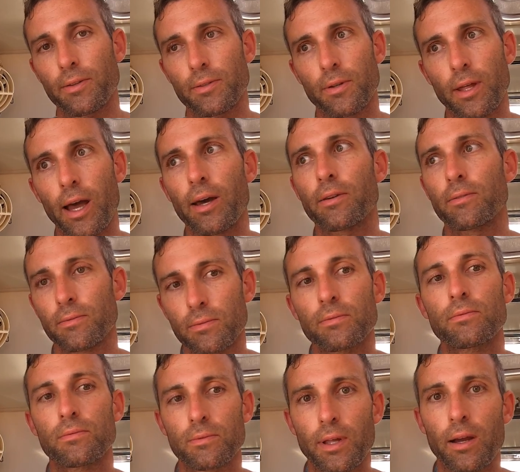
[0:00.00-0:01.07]
so that
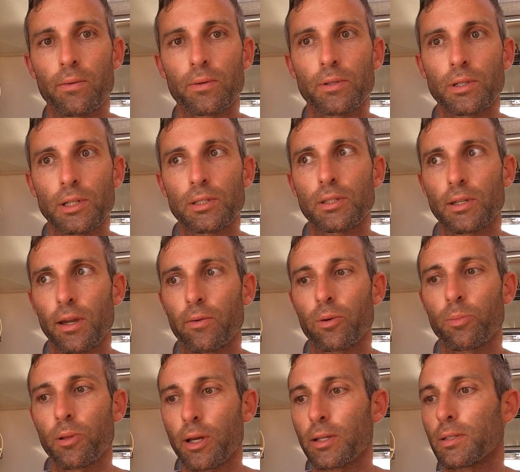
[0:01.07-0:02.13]
really needs to get
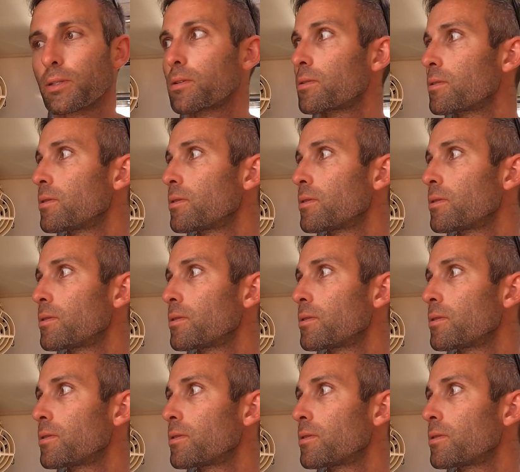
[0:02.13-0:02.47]
replaced.